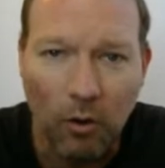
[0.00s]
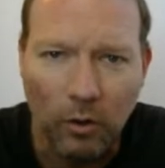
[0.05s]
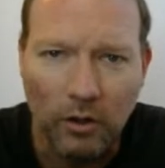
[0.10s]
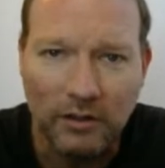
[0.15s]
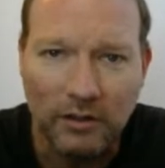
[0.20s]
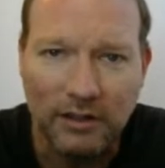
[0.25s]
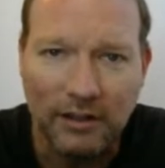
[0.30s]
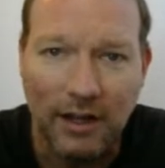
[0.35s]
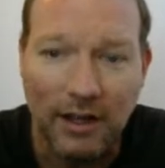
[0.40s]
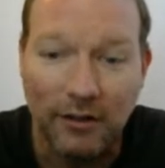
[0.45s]

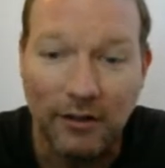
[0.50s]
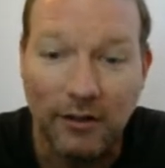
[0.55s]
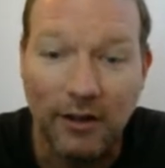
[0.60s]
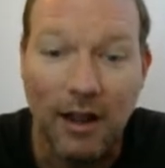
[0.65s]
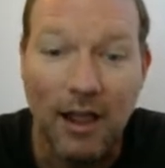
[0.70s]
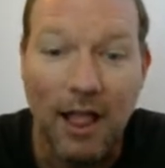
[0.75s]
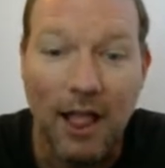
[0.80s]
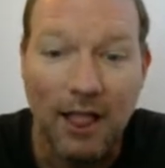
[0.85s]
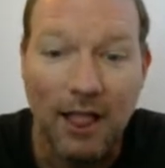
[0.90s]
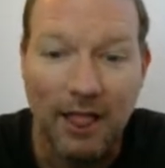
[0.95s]
work together
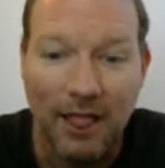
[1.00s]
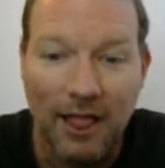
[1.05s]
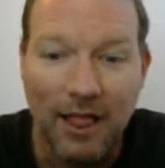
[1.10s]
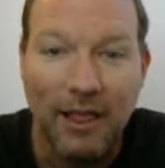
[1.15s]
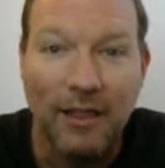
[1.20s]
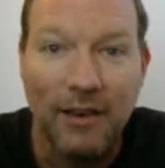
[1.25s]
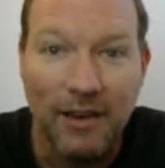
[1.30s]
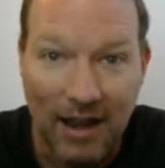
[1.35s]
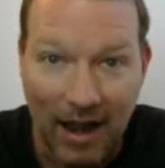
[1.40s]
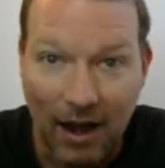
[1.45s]

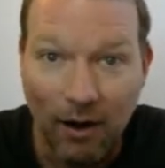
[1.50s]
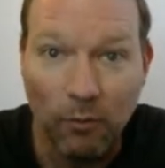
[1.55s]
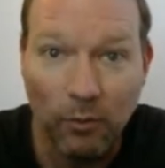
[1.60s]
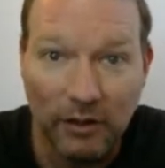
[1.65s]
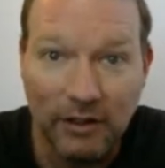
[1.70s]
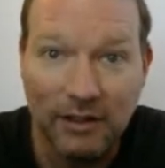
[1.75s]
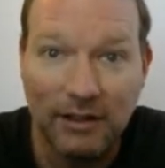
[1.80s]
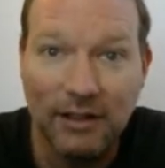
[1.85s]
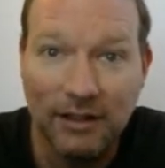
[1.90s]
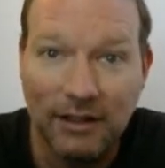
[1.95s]
now we're
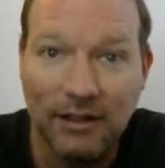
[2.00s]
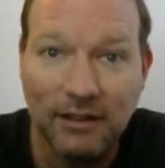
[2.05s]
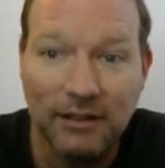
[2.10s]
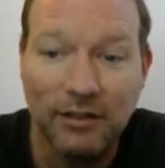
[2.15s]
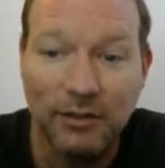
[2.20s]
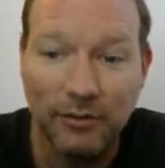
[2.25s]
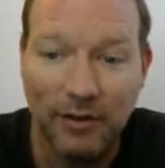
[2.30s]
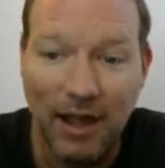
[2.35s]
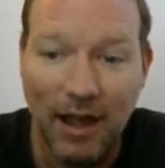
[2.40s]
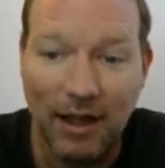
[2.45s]
getting
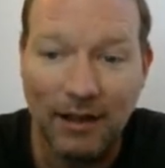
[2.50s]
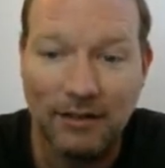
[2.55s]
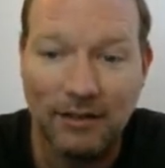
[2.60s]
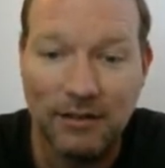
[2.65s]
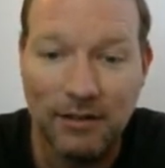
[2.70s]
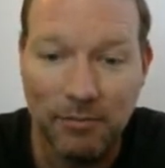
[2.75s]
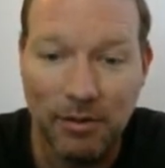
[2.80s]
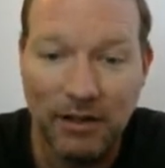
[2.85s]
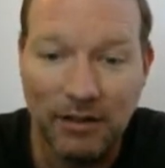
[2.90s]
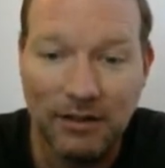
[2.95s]
into that
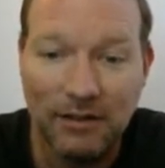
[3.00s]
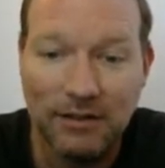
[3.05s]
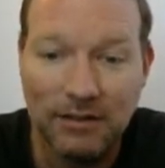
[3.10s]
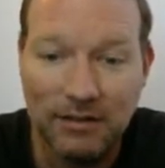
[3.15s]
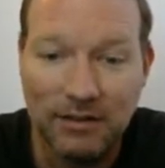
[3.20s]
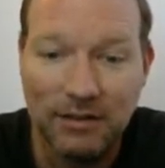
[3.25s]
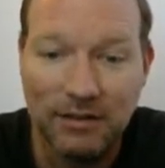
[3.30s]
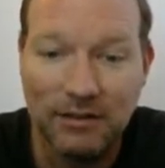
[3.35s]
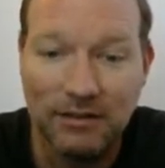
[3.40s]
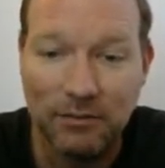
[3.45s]

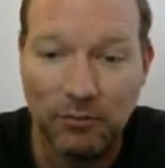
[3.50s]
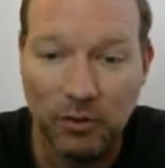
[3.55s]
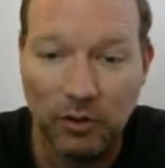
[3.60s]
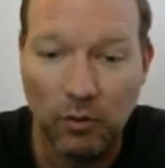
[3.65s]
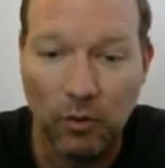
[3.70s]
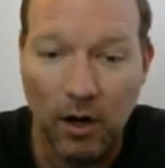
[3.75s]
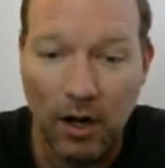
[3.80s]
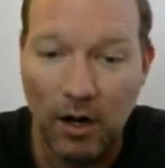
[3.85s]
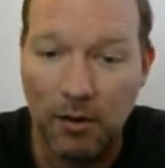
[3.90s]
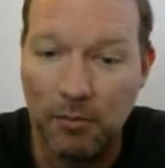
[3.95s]
dependencies and
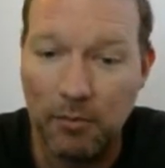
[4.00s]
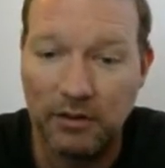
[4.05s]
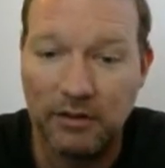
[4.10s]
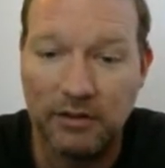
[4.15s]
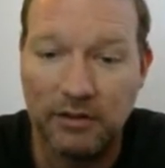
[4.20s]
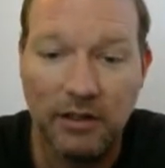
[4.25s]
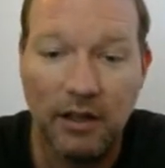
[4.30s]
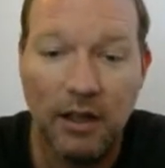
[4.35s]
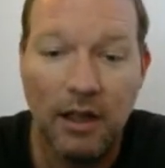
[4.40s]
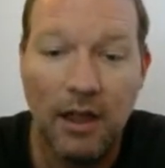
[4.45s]

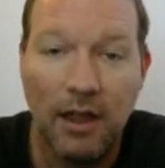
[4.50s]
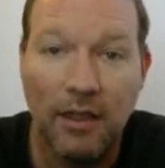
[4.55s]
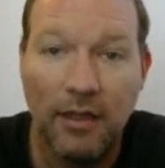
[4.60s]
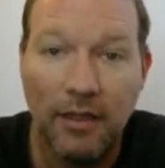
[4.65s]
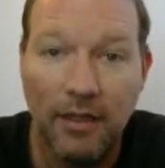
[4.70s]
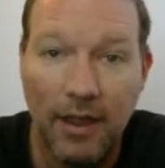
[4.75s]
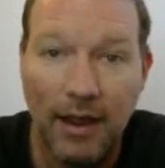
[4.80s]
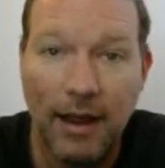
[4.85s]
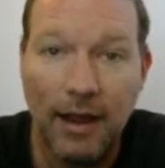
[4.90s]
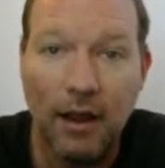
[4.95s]
requirements
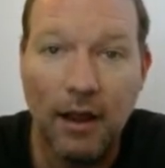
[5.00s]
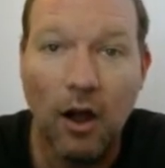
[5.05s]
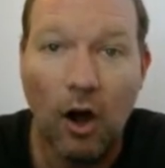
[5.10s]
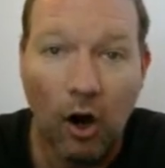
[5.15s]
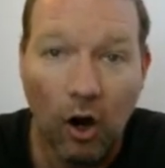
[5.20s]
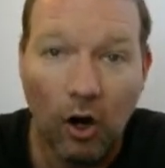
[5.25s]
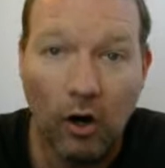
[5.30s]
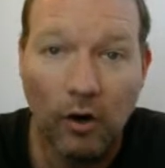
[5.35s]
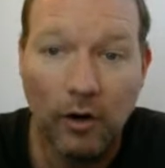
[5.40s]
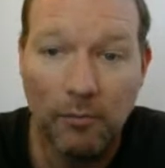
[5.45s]
they
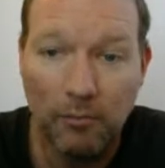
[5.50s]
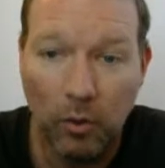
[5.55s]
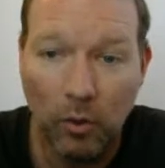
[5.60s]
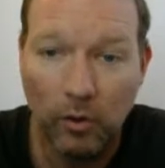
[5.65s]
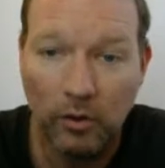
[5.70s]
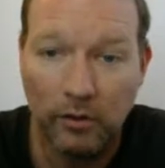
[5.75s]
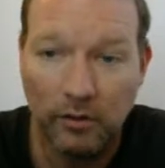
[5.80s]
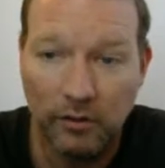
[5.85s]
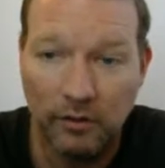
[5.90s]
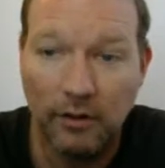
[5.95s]
are
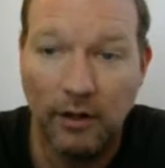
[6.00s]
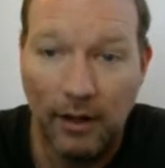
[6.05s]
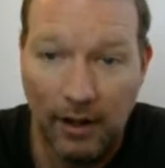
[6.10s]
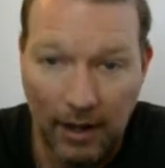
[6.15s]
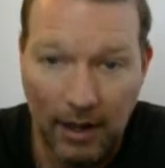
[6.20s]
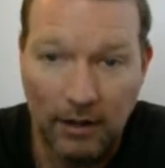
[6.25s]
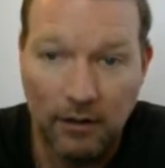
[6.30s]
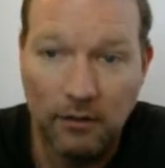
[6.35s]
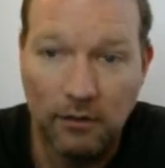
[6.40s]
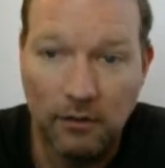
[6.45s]
important
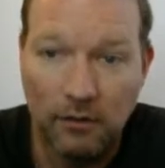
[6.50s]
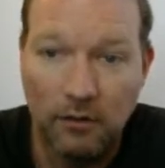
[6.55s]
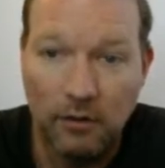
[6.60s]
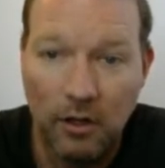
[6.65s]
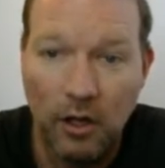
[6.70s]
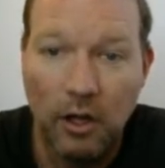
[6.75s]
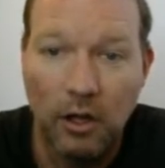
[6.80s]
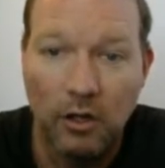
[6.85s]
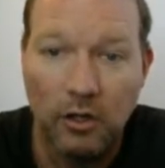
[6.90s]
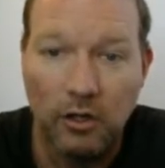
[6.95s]
and
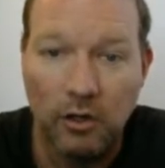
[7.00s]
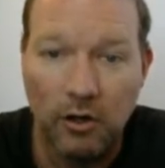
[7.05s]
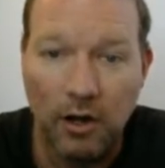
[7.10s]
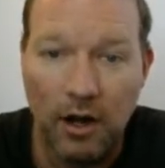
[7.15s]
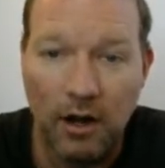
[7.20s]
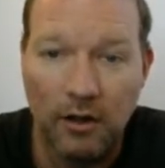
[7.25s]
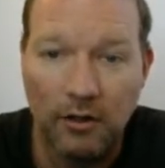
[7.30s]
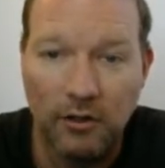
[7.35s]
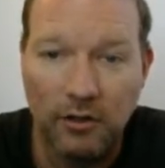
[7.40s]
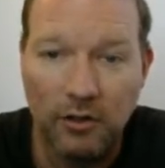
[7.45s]

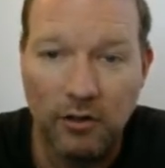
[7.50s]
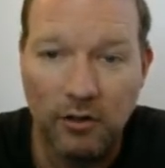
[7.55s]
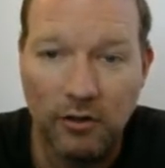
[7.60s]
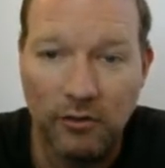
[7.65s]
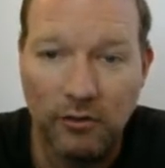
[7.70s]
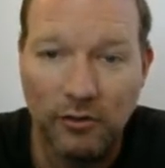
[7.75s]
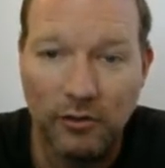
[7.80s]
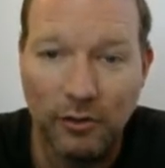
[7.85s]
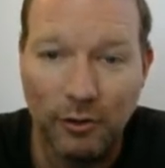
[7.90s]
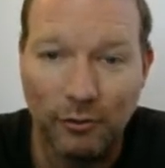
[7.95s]
you're you're
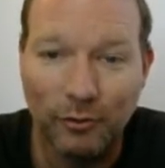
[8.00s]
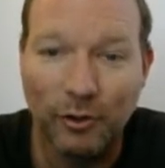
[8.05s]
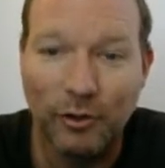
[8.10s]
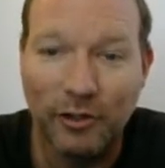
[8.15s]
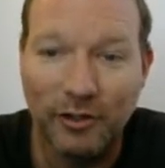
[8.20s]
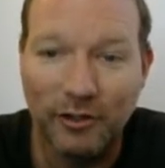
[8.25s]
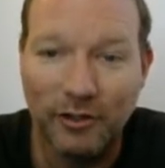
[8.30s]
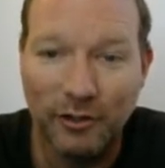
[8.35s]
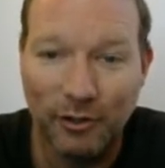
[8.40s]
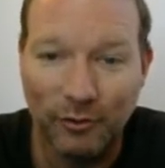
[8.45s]
you're
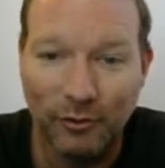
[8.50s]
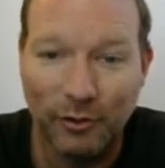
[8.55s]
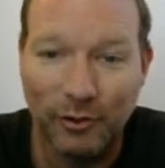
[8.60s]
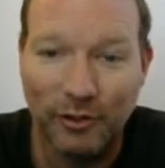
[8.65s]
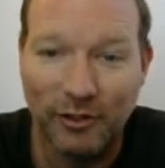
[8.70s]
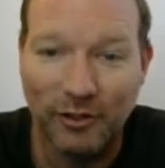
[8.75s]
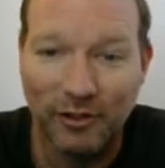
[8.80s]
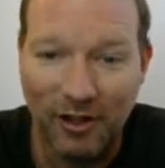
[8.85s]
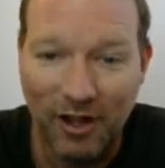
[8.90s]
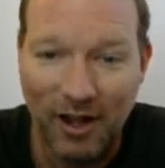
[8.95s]
learning you're
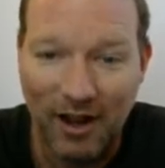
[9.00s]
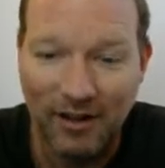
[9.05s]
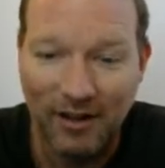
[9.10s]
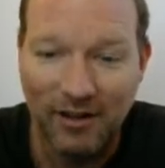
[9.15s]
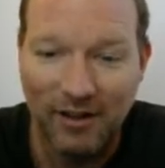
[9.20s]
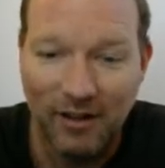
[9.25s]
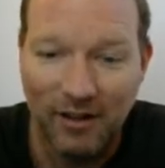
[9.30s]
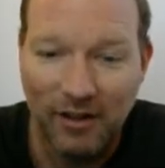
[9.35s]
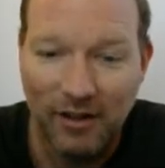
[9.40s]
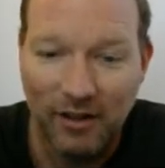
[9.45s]
learning a lot
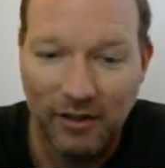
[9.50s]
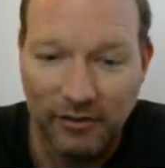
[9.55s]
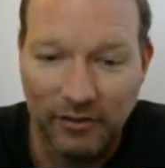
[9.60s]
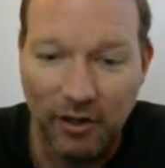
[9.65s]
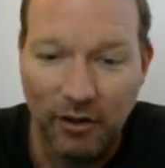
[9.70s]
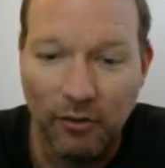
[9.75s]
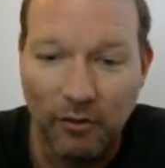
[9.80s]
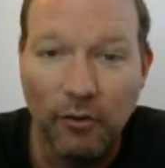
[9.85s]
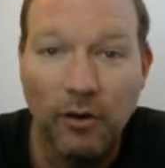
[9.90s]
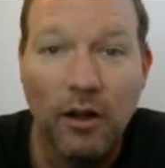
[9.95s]

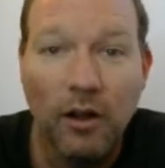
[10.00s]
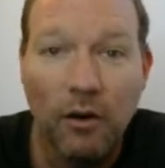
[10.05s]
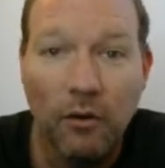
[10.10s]
so